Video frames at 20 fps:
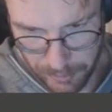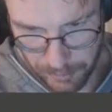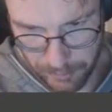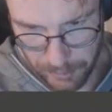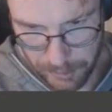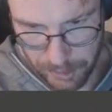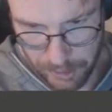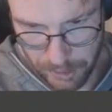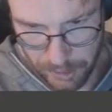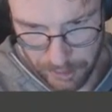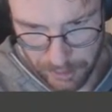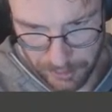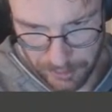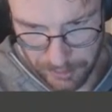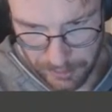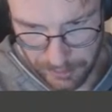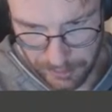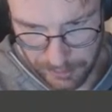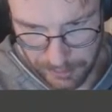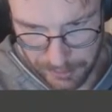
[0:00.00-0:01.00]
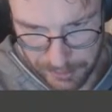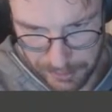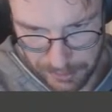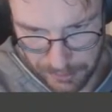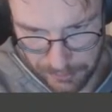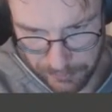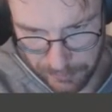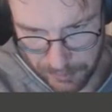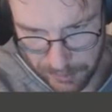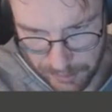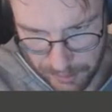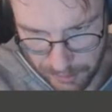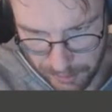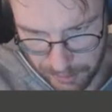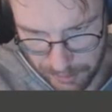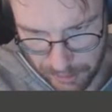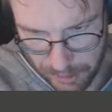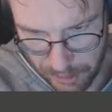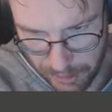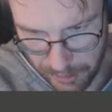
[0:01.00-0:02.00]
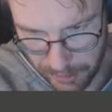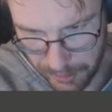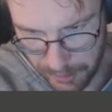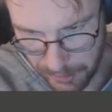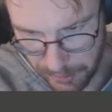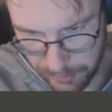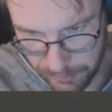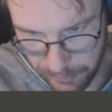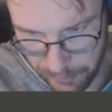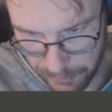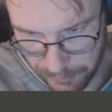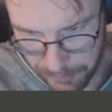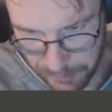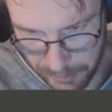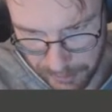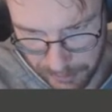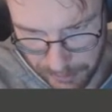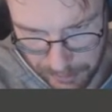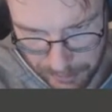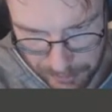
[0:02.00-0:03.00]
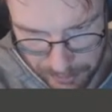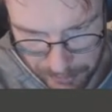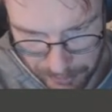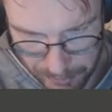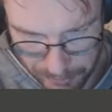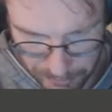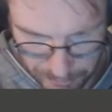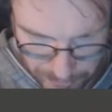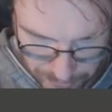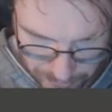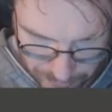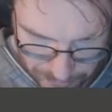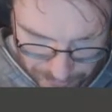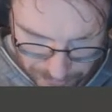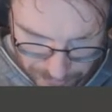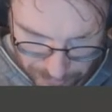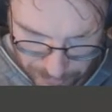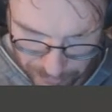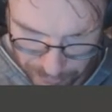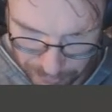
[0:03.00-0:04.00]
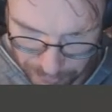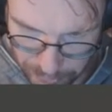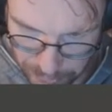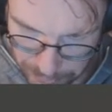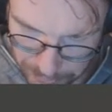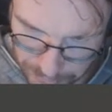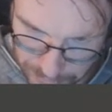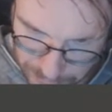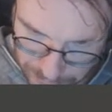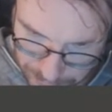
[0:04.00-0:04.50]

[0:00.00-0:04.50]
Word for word: Which I, I guess if the sun is shining from here, it is going to be the